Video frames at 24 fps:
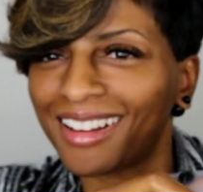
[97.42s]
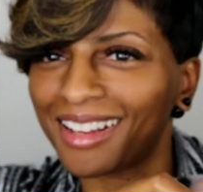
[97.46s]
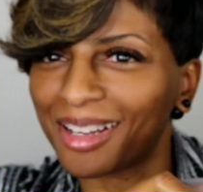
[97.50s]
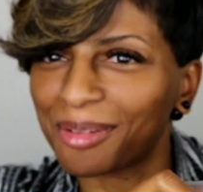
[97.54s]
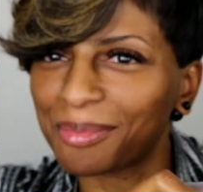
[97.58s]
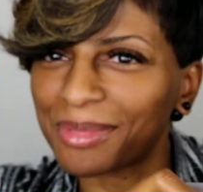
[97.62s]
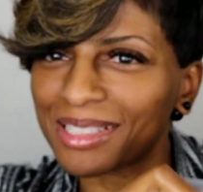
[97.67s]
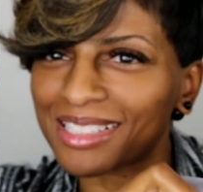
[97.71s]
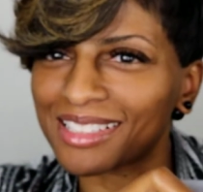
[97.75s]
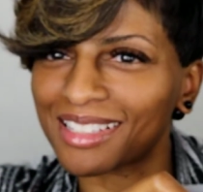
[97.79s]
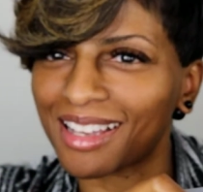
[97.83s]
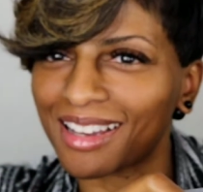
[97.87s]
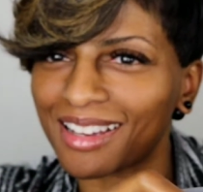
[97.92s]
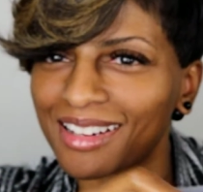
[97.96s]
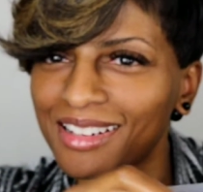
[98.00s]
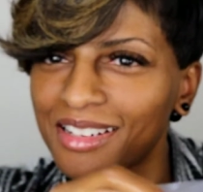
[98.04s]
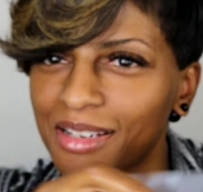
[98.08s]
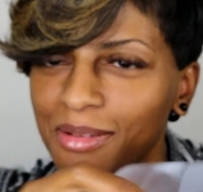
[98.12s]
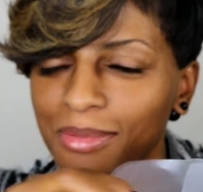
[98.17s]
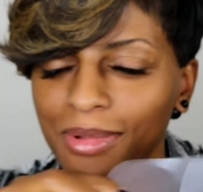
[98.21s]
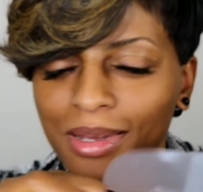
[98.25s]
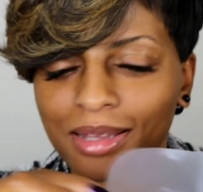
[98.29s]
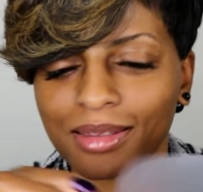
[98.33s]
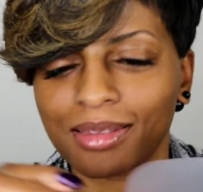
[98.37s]
I'm
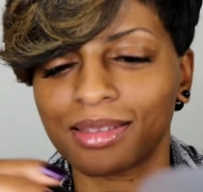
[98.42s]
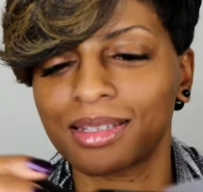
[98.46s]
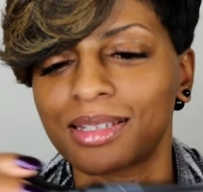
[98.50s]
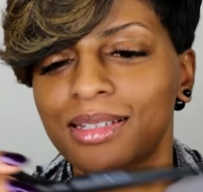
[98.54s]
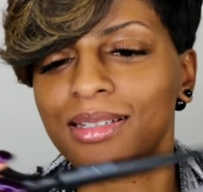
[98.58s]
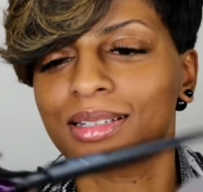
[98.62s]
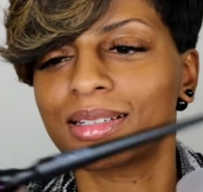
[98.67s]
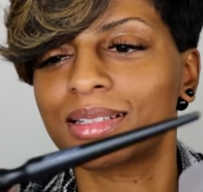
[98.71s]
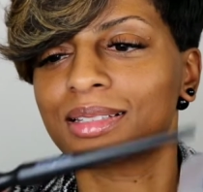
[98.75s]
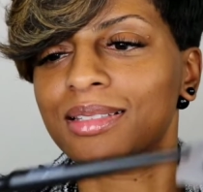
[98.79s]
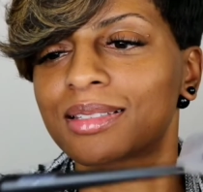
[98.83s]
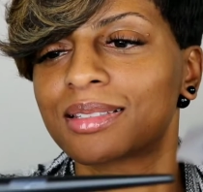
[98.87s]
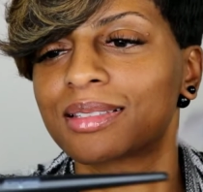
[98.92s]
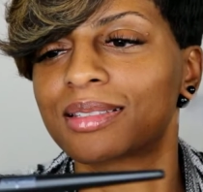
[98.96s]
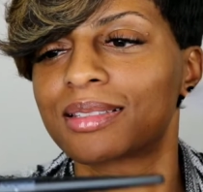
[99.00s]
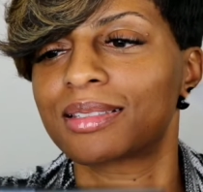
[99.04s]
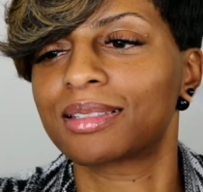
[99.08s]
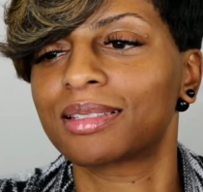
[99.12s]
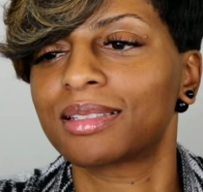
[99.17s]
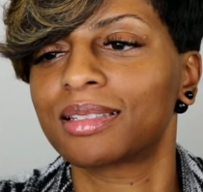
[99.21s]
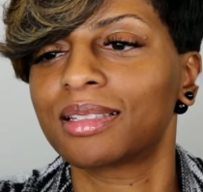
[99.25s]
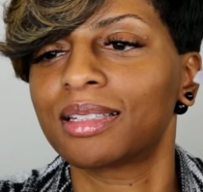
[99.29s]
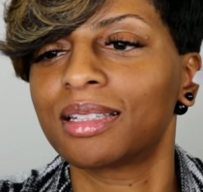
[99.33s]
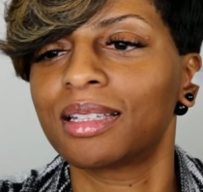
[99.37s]
excited about
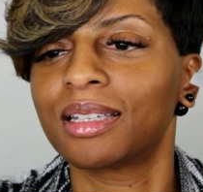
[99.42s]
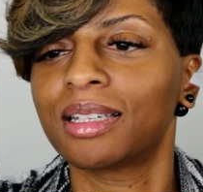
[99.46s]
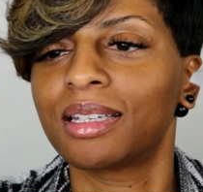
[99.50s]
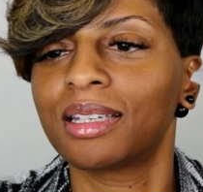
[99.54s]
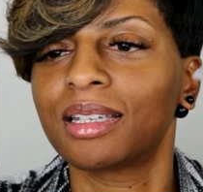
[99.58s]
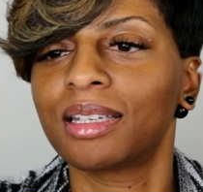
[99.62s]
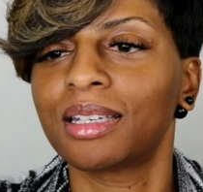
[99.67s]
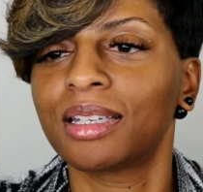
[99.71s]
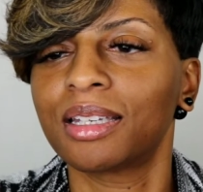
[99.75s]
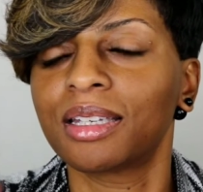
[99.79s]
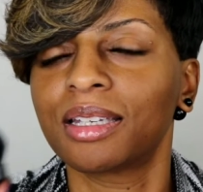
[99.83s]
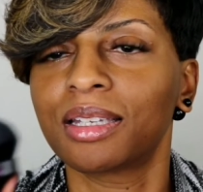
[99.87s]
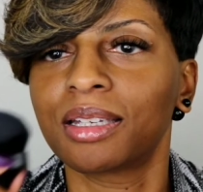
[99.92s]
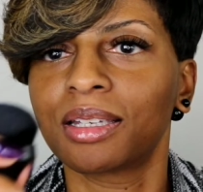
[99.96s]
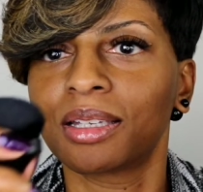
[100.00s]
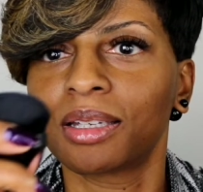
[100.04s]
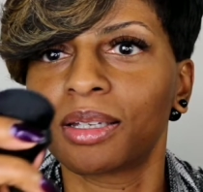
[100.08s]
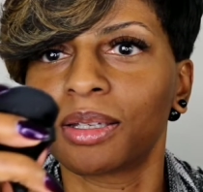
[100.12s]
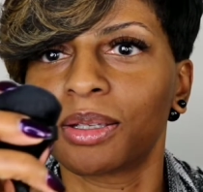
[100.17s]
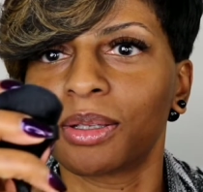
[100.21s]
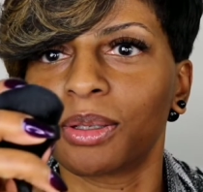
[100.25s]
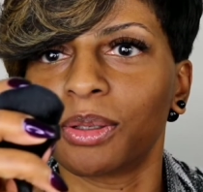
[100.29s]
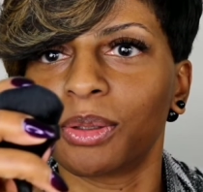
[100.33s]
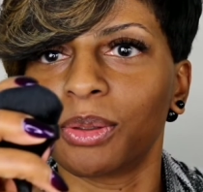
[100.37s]
this.
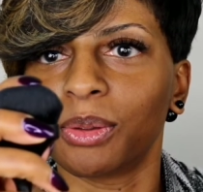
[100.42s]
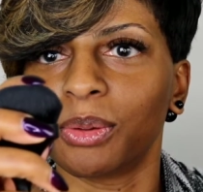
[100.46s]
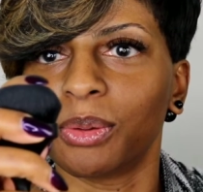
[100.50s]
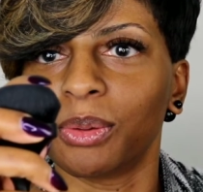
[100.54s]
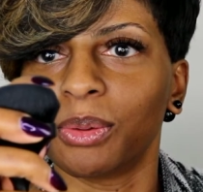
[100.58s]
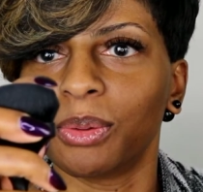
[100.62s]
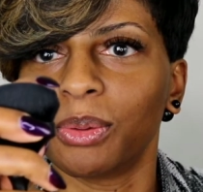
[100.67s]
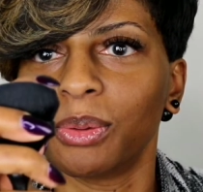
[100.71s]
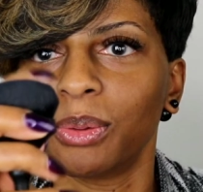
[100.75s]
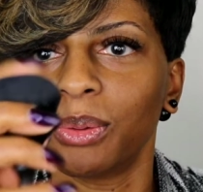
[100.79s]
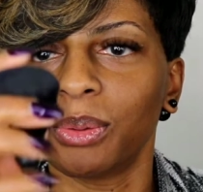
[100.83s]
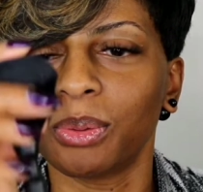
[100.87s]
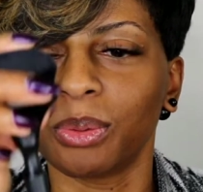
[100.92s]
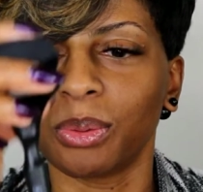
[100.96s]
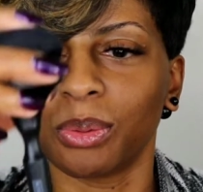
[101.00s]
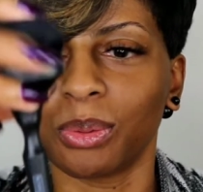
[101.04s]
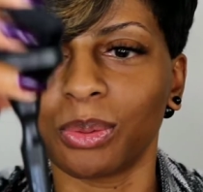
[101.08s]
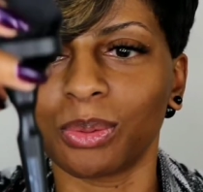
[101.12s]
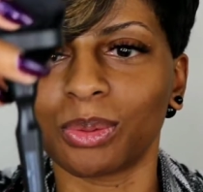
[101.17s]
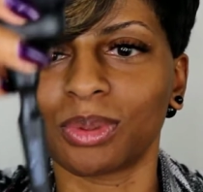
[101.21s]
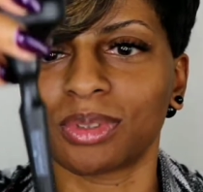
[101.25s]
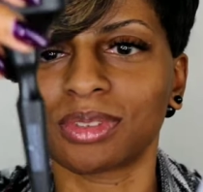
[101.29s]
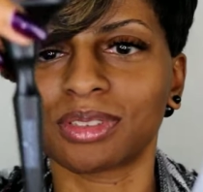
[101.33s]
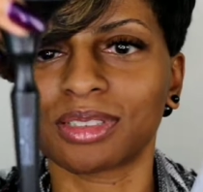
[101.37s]

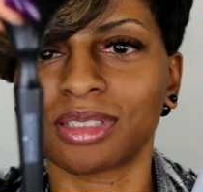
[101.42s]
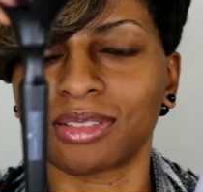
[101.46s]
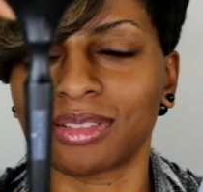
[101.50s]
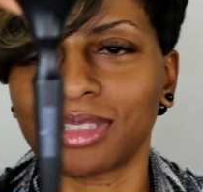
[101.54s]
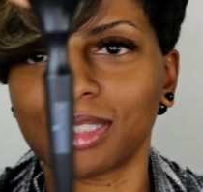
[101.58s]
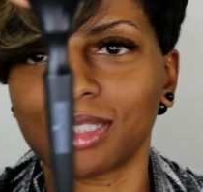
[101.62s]
Ooh, so